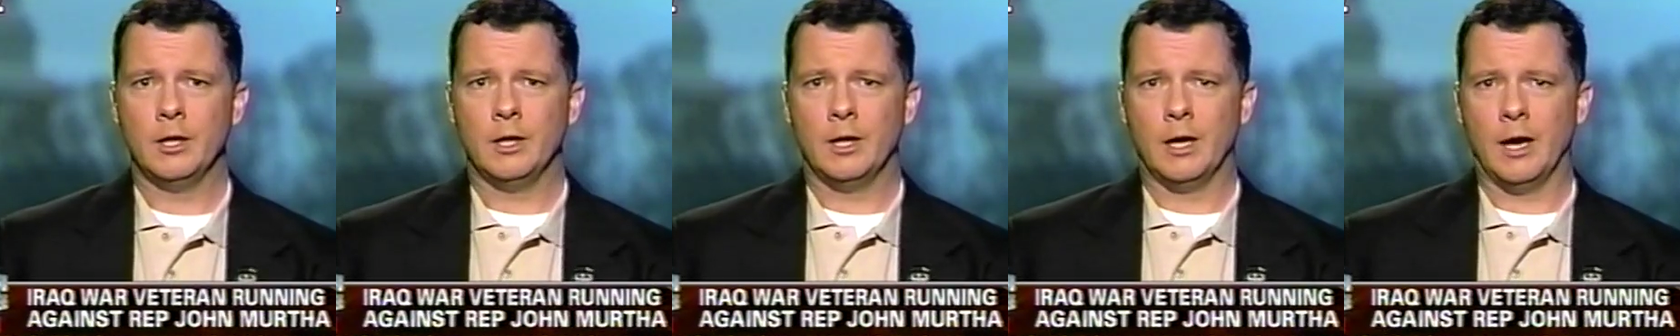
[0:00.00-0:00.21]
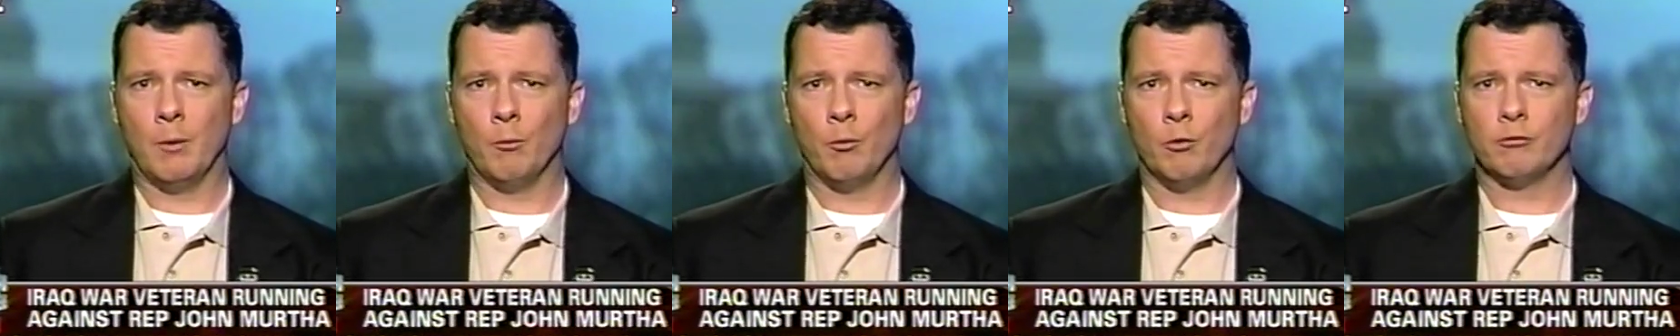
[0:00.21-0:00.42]

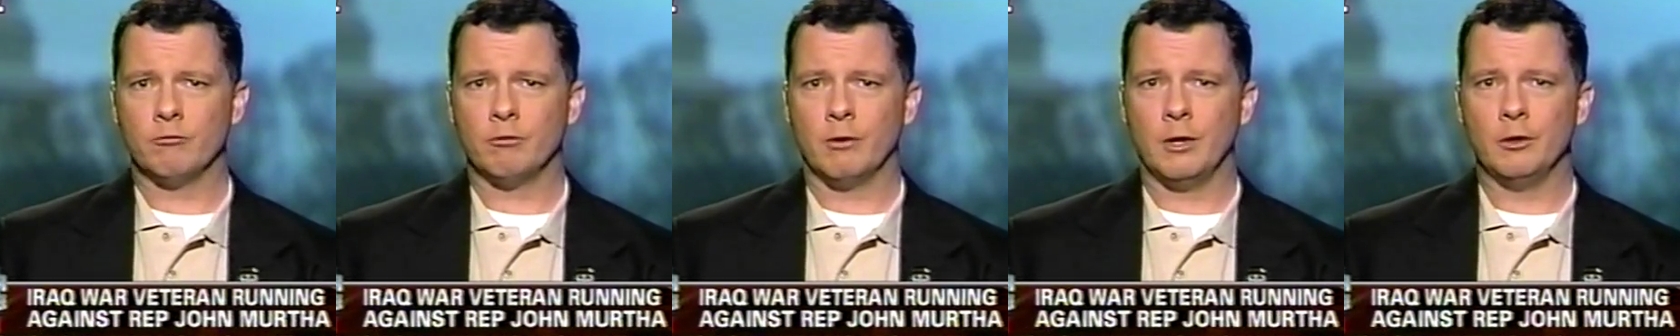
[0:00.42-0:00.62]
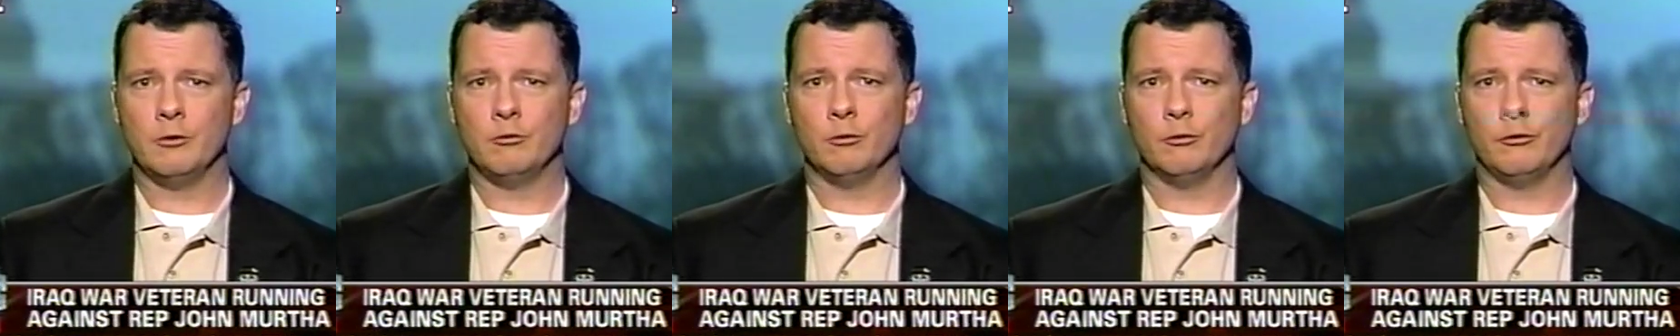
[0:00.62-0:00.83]
And we're
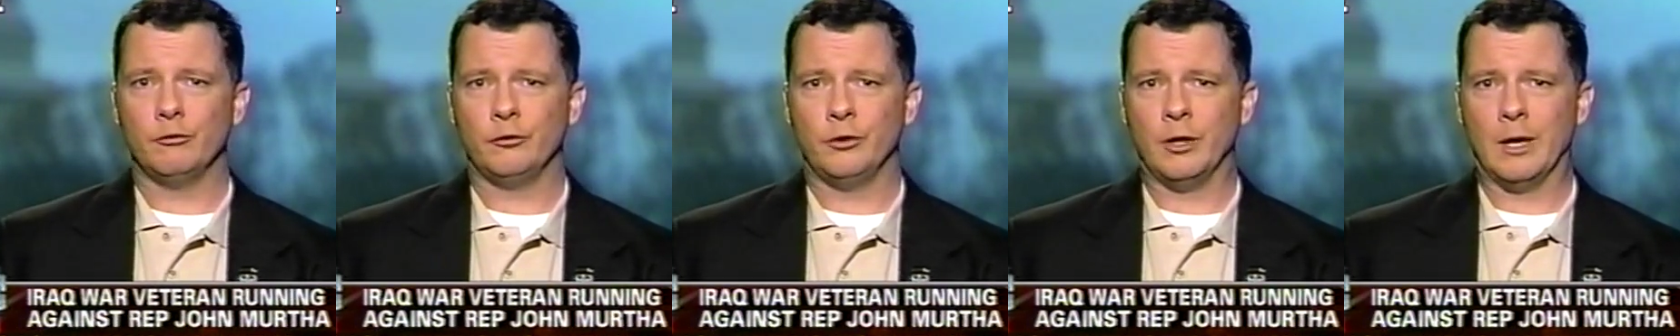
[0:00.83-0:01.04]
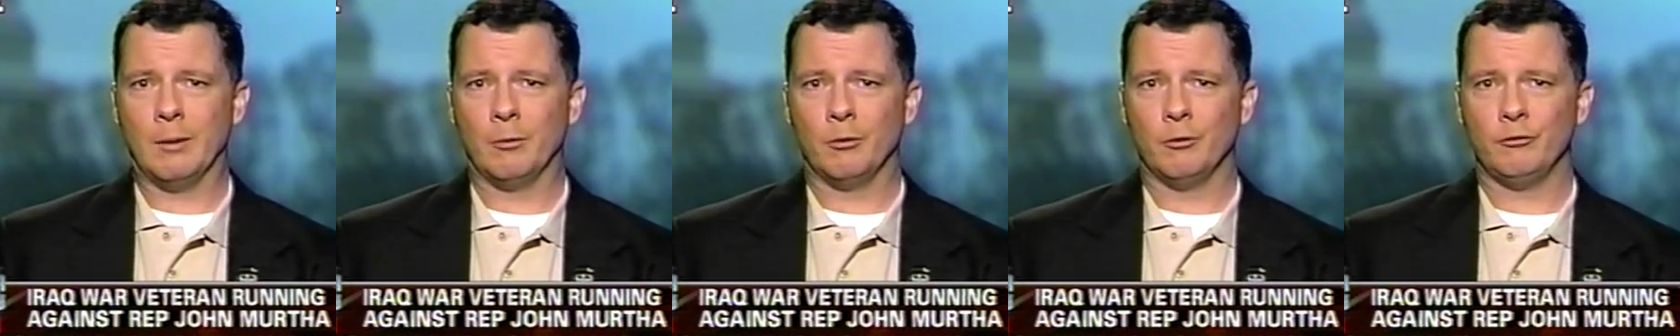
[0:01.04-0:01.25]
trying to
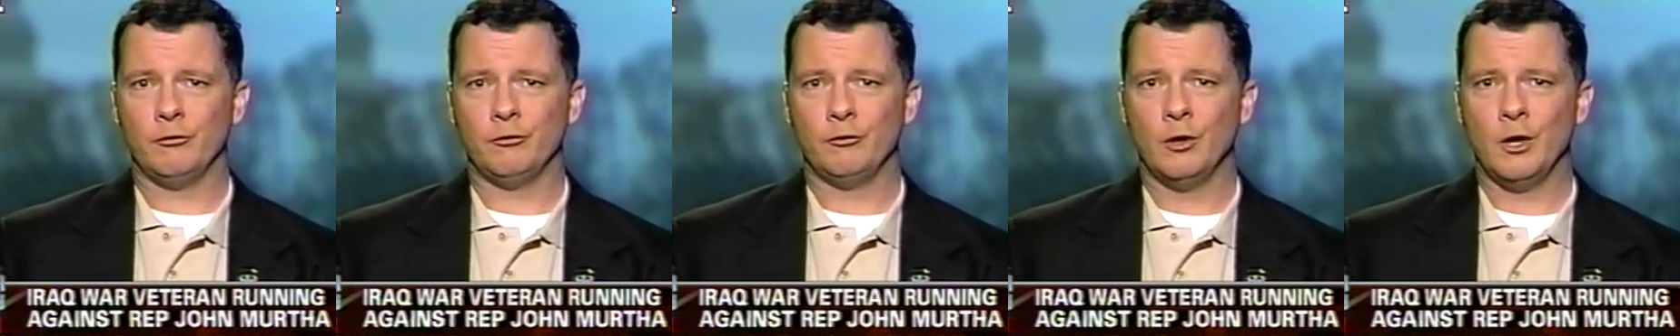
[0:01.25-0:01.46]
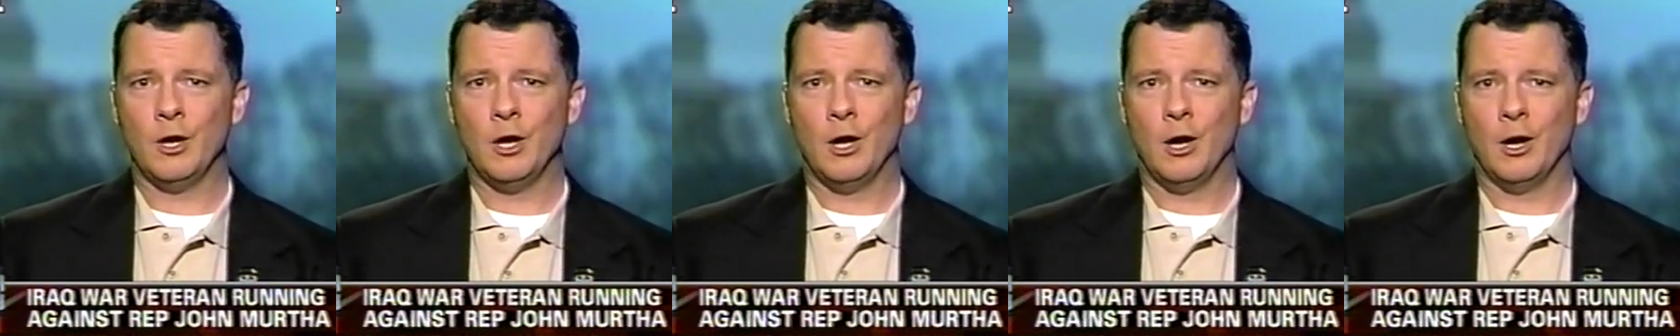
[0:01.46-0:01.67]

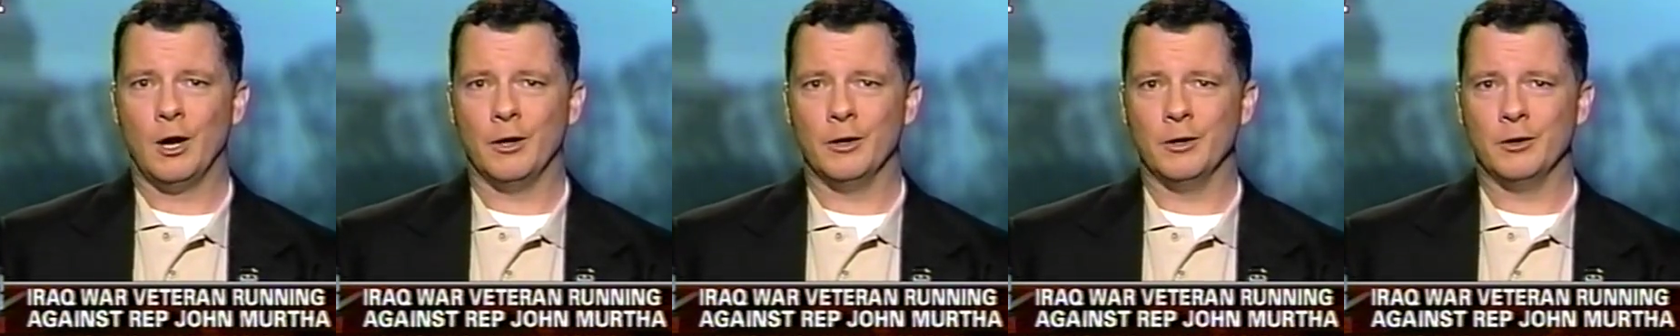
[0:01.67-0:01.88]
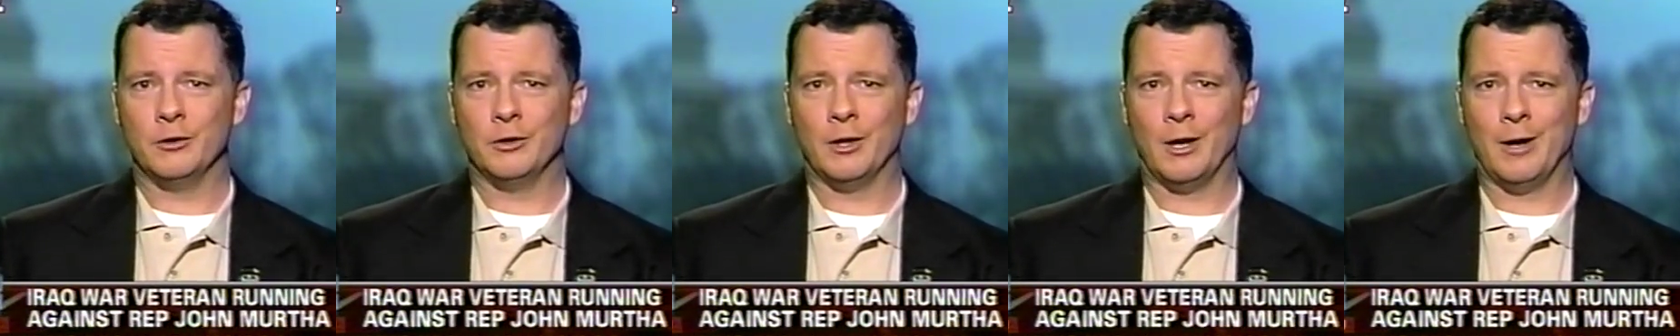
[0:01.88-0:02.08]
establish
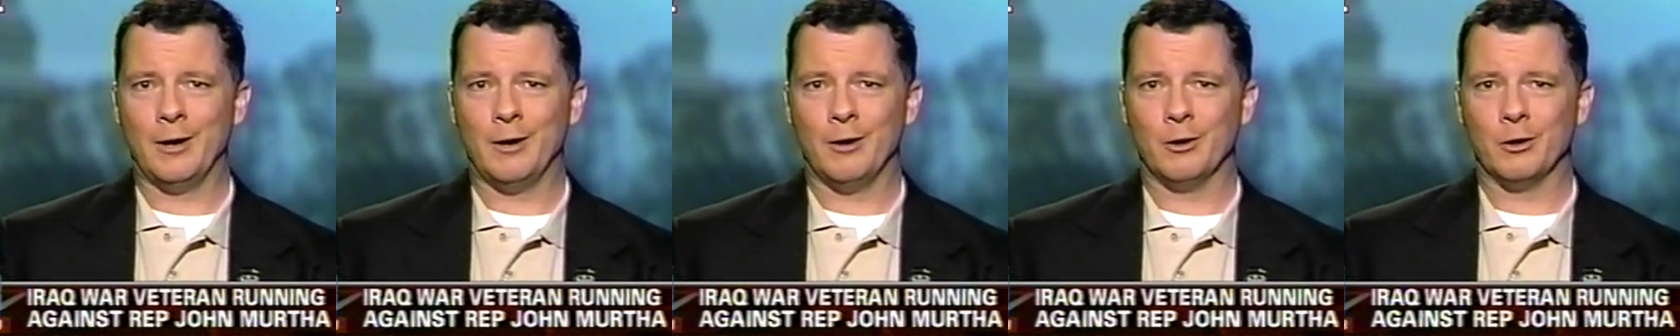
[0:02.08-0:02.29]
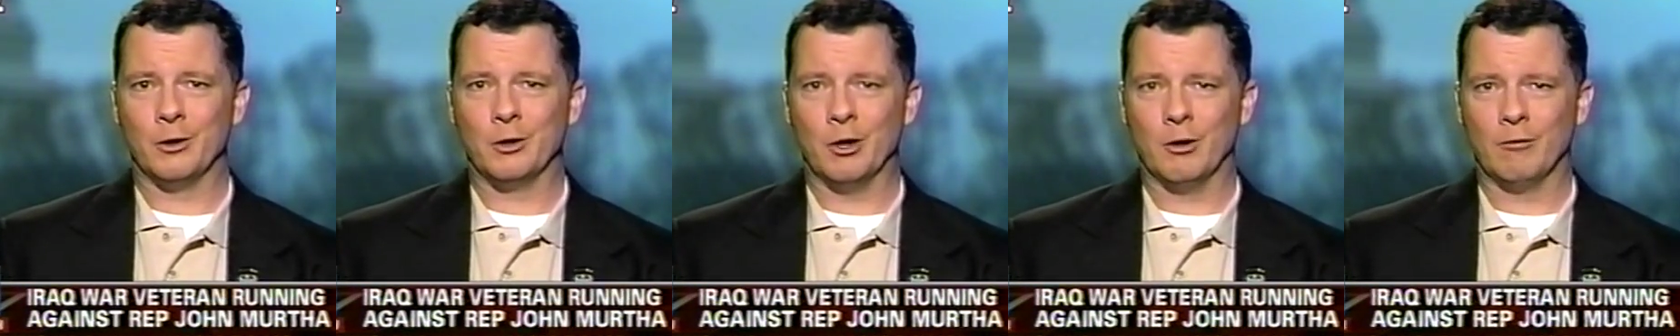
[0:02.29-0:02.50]
an
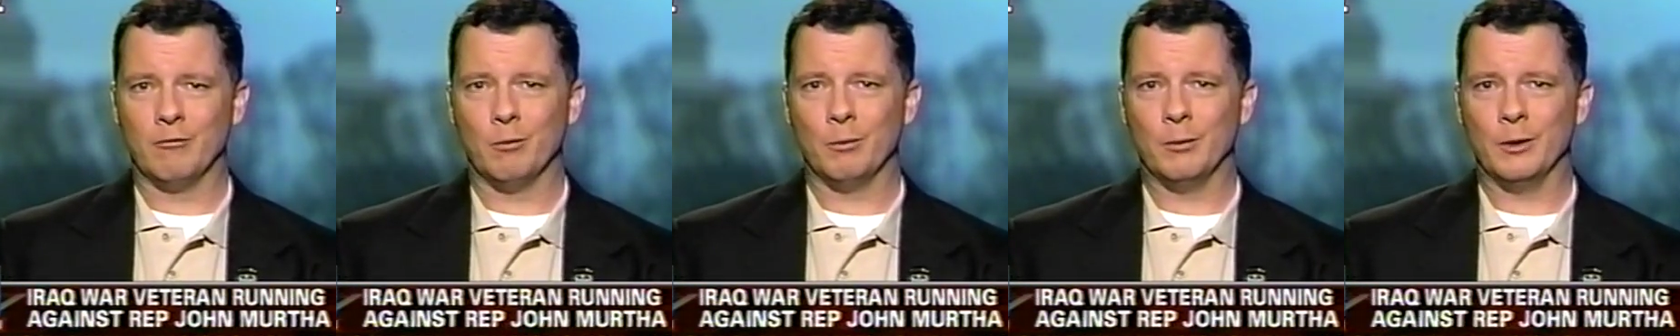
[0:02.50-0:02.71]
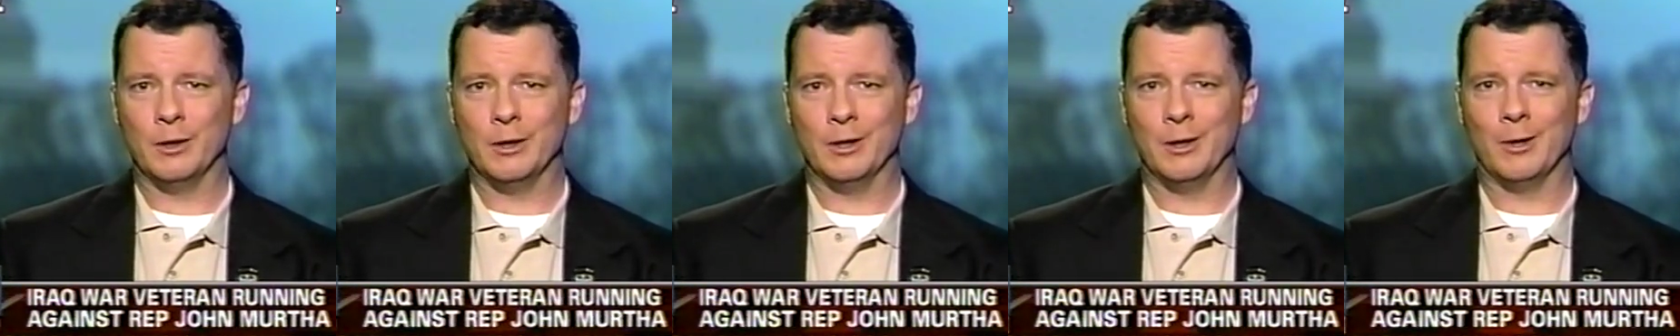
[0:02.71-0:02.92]
entire
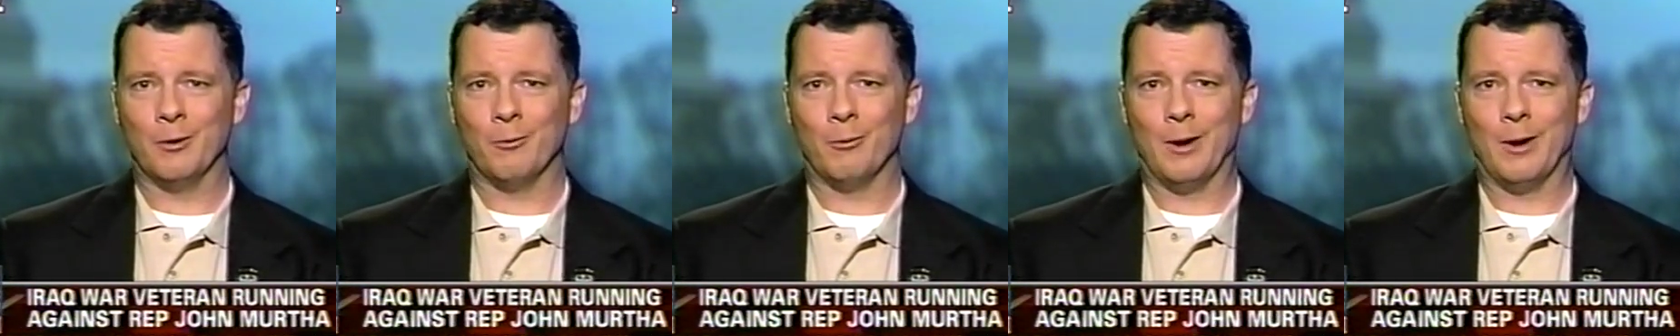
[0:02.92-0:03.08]
government in